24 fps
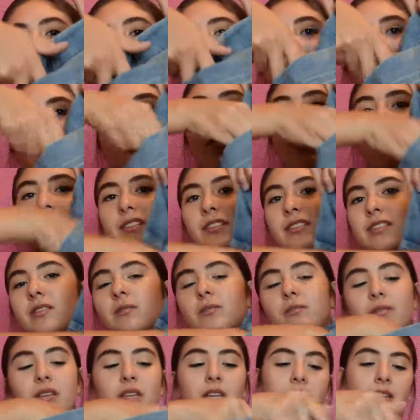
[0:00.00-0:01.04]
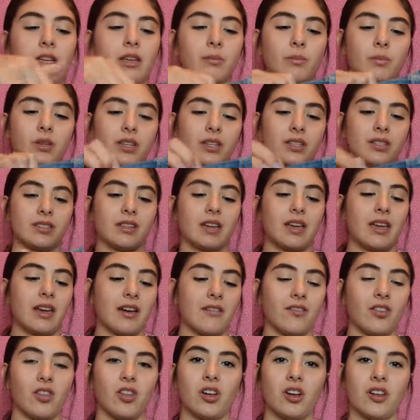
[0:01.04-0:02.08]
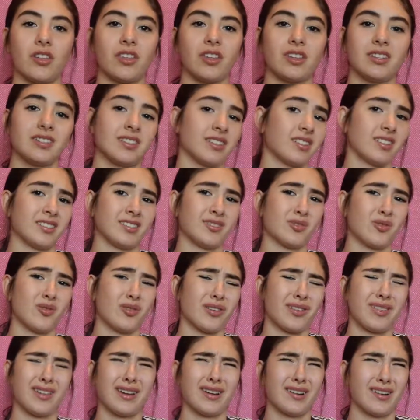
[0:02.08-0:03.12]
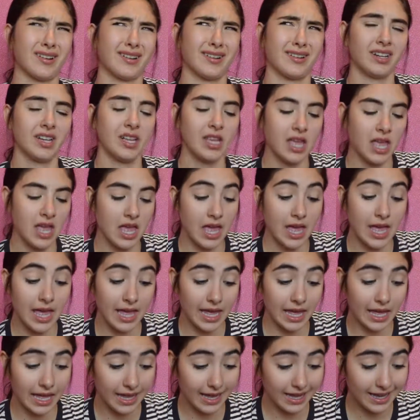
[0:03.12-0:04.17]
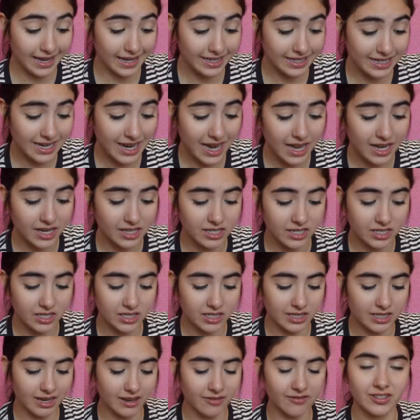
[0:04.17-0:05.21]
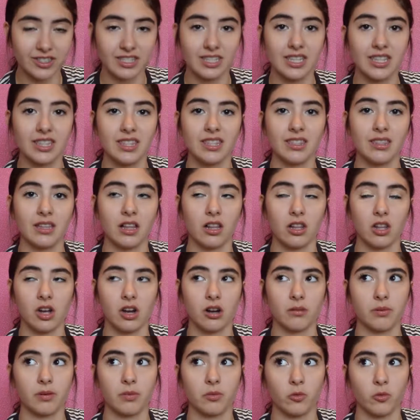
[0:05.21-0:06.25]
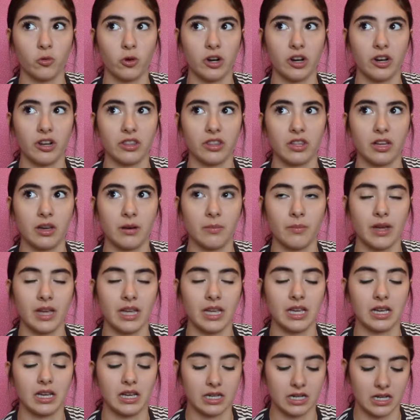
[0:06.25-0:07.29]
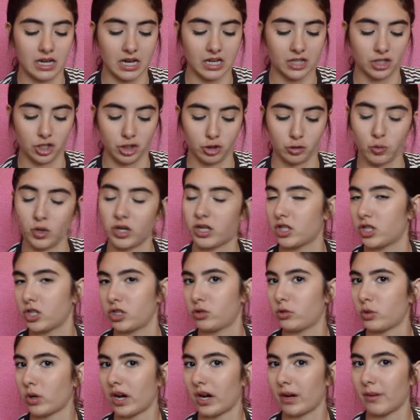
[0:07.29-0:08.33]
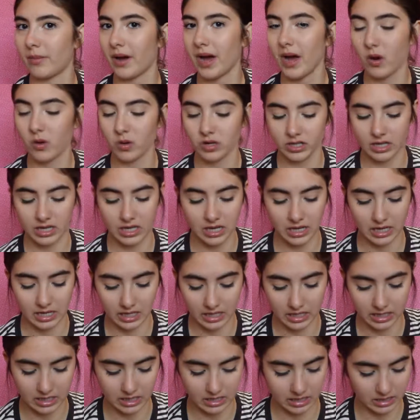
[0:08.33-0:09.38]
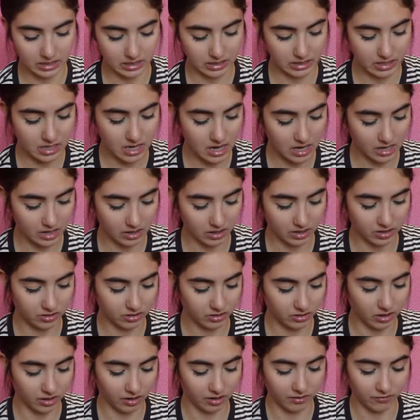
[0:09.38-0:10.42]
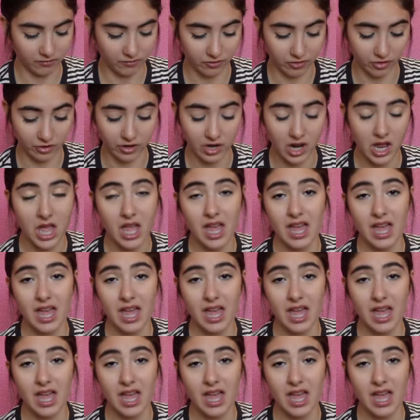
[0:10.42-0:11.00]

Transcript: which is awesome because I have a lot of things I could store in there. And yeah, I just, I've seen a lot of people wearing them and I just wanted to try them out. And yeah, I also got them for